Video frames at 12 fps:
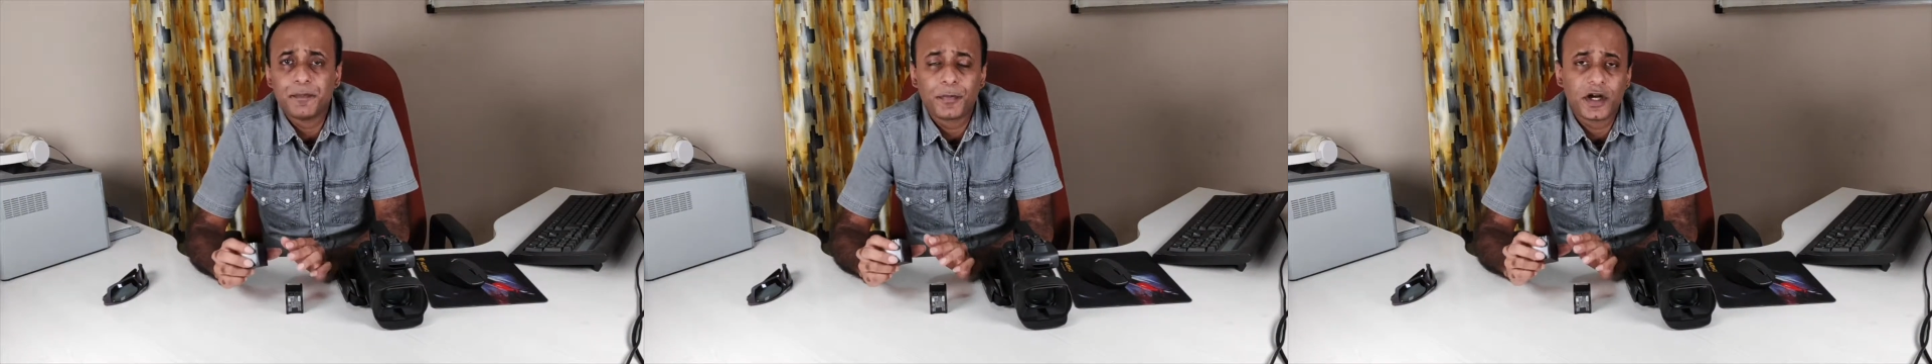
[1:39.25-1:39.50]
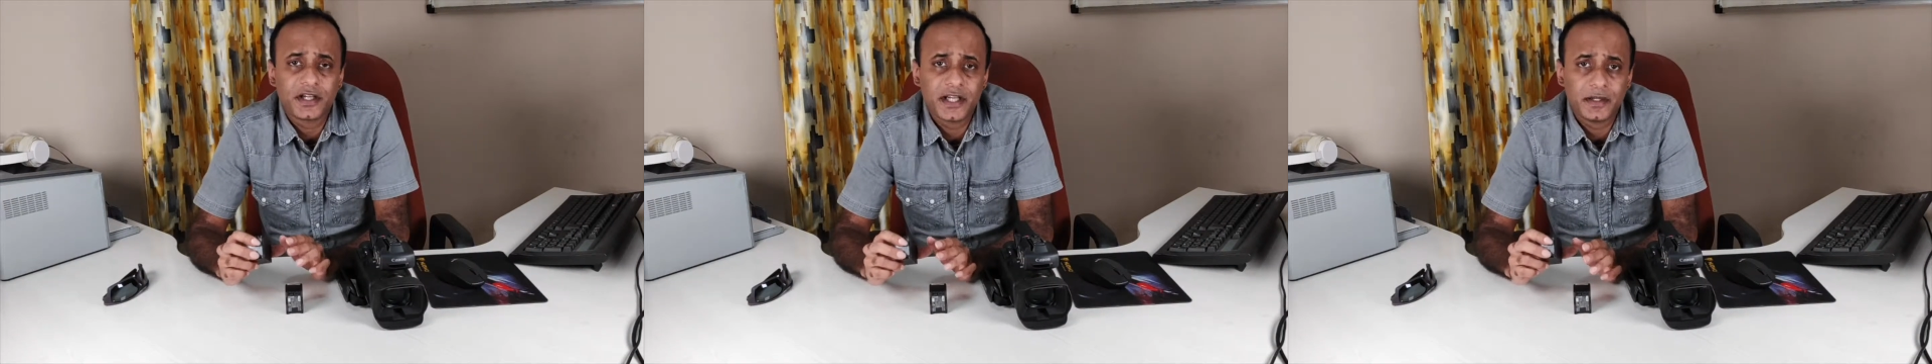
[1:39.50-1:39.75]

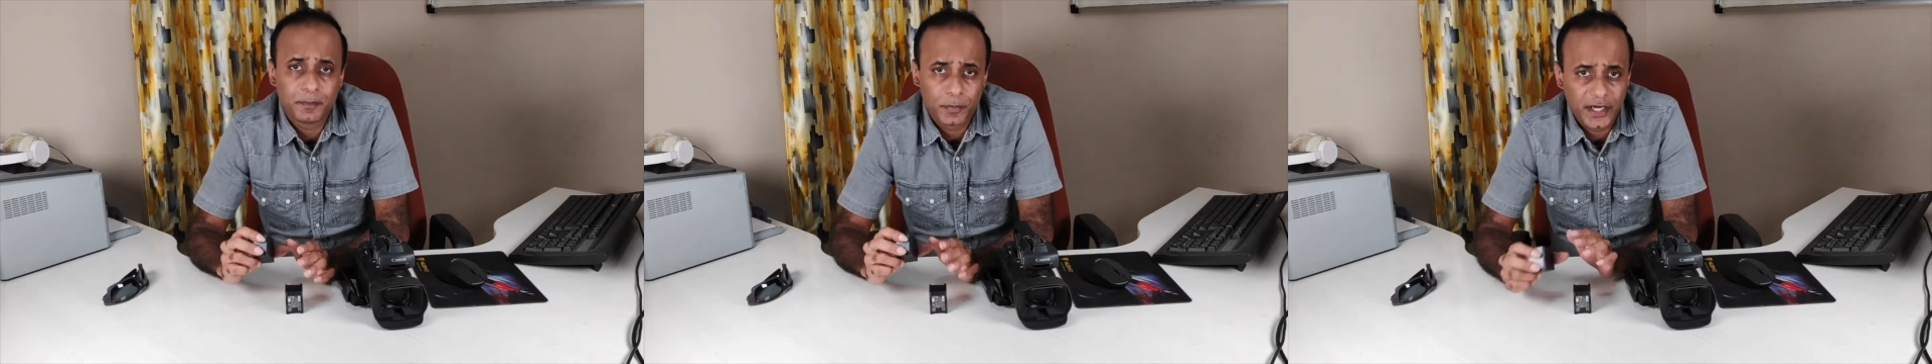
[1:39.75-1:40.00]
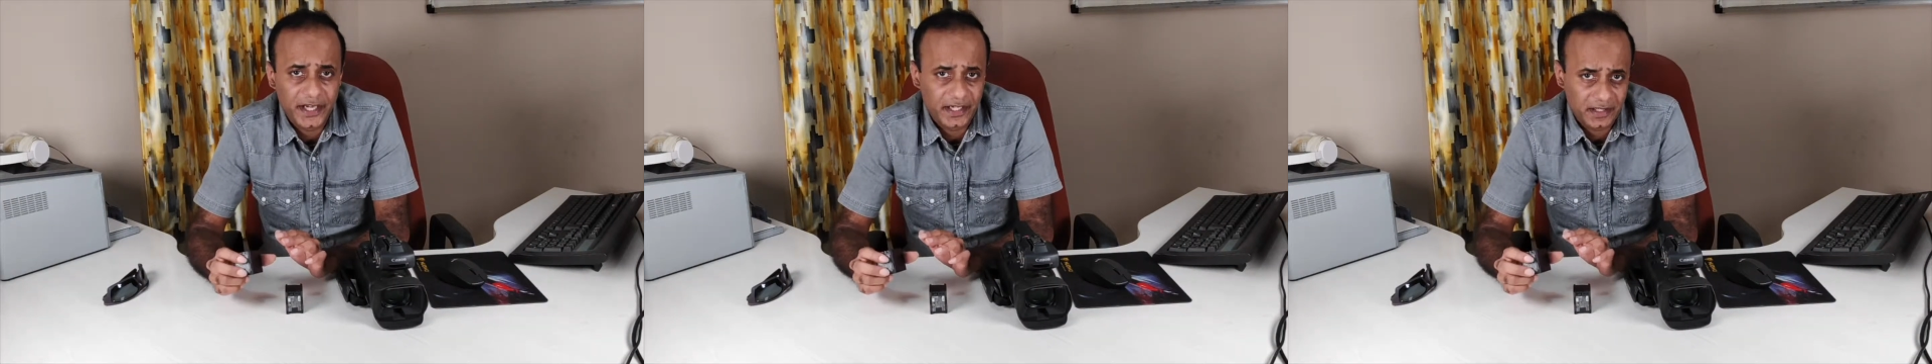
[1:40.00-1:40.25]

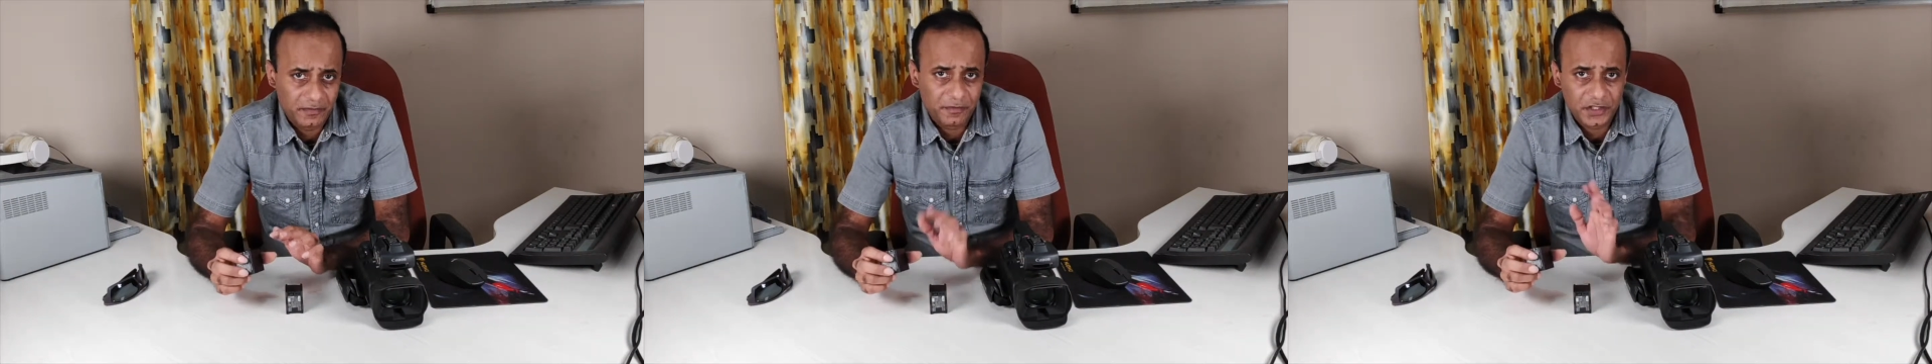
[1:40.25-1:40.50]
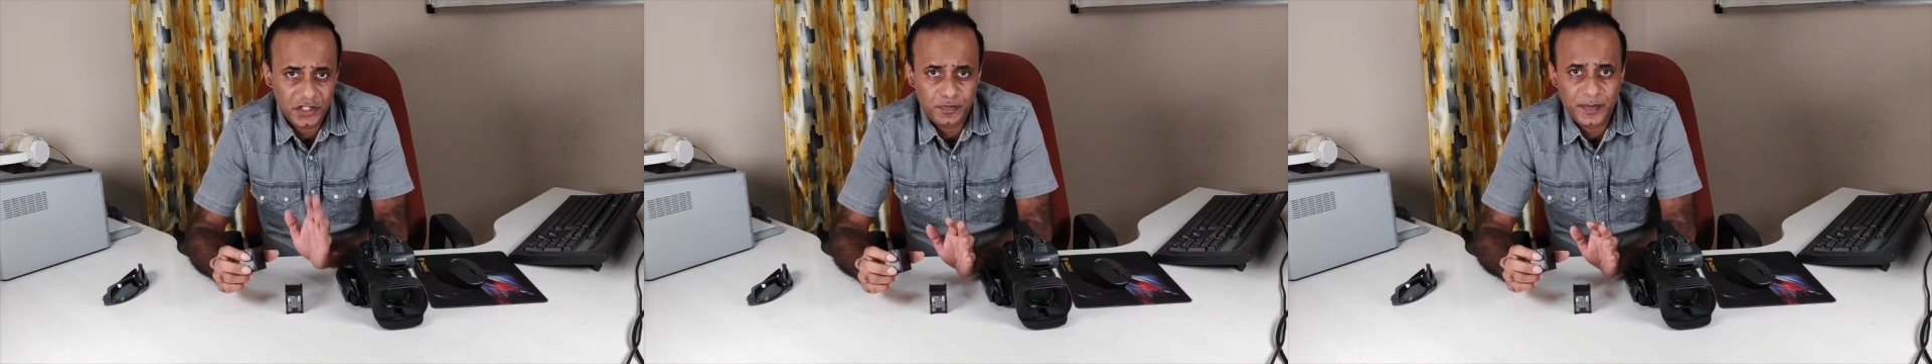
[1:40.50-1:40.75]
important point
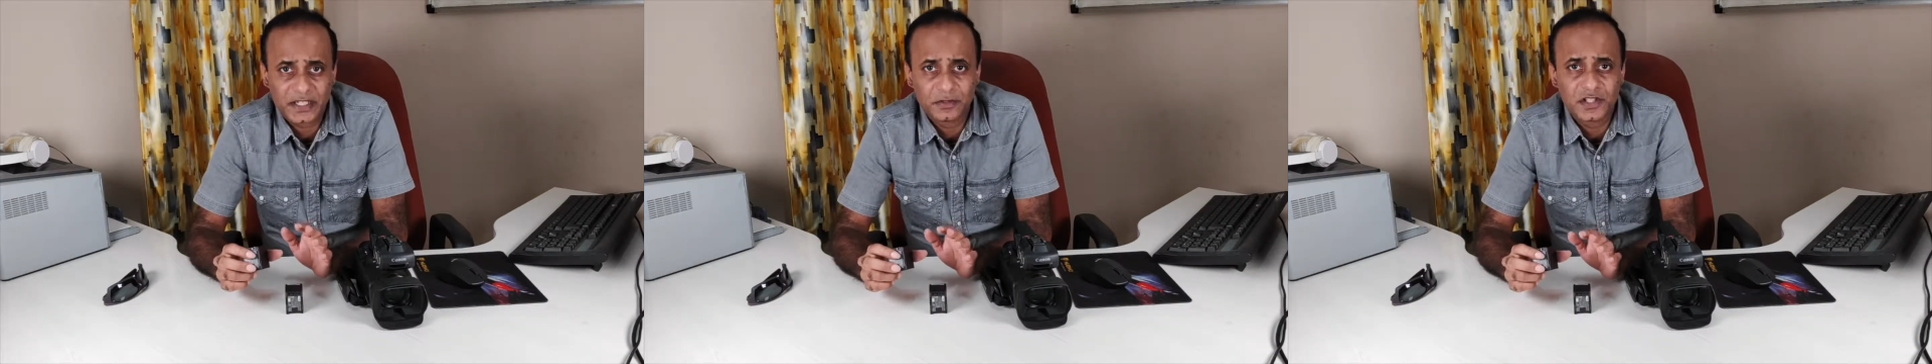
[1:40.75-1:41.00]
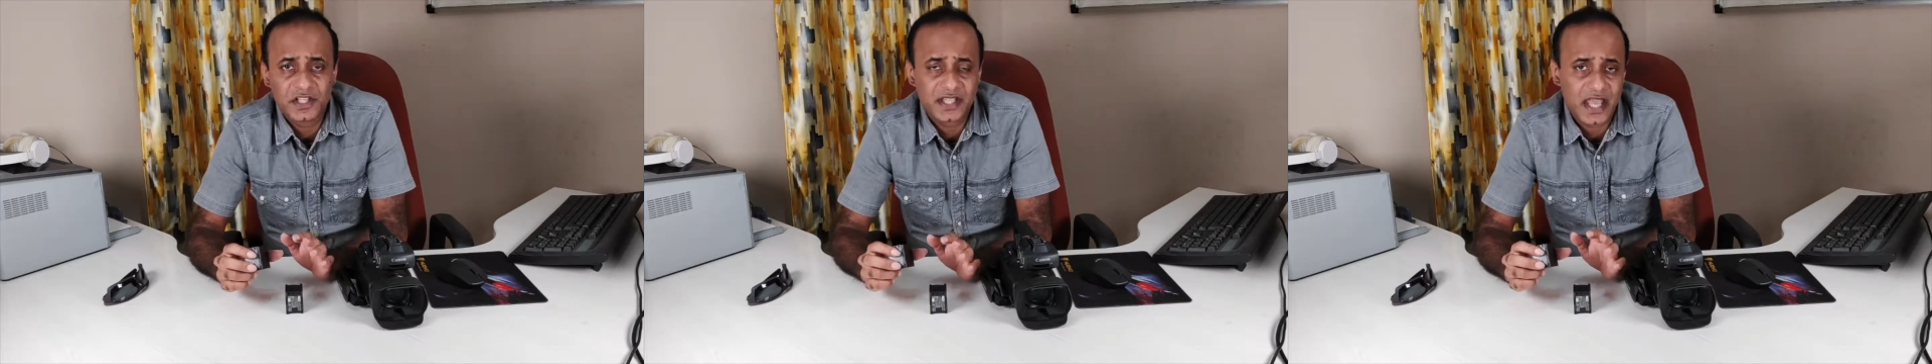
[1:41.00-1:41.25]
with
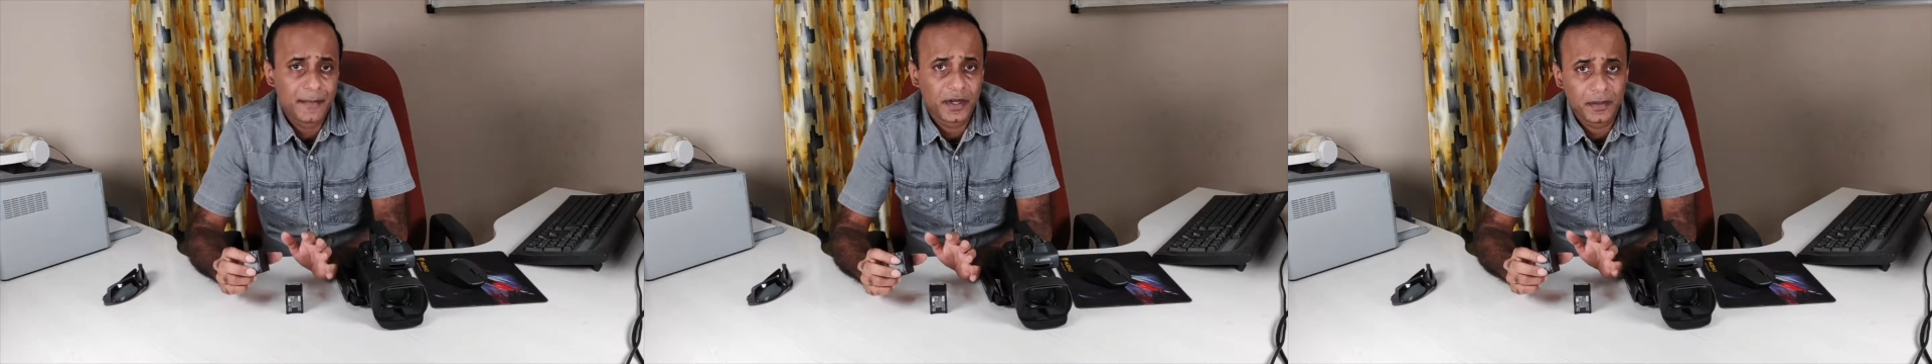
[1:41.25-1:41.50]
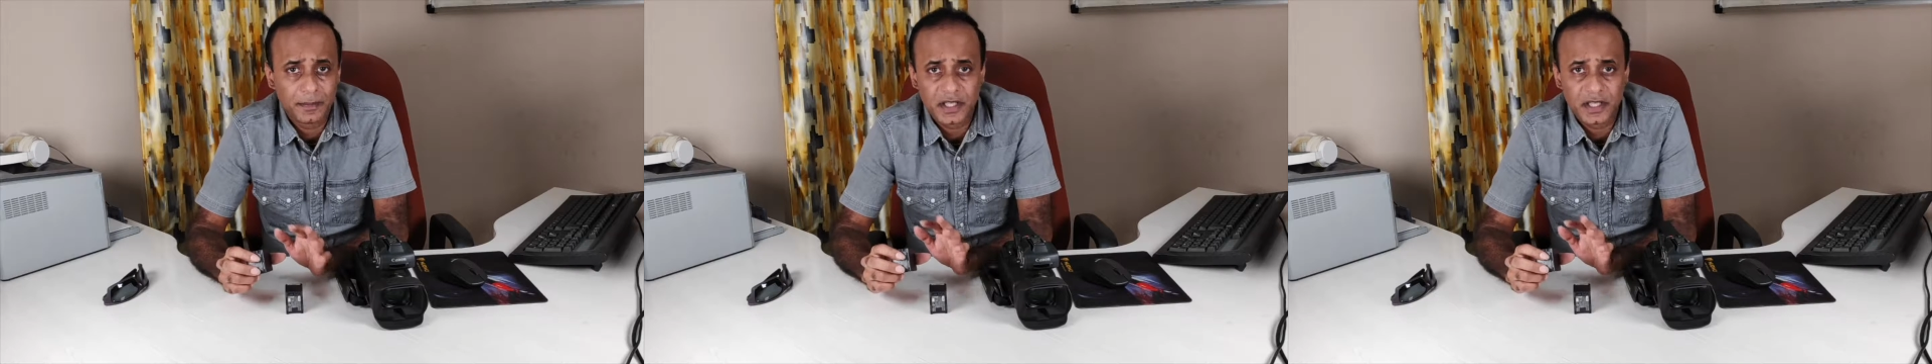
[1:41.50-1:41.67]
respect to this camera,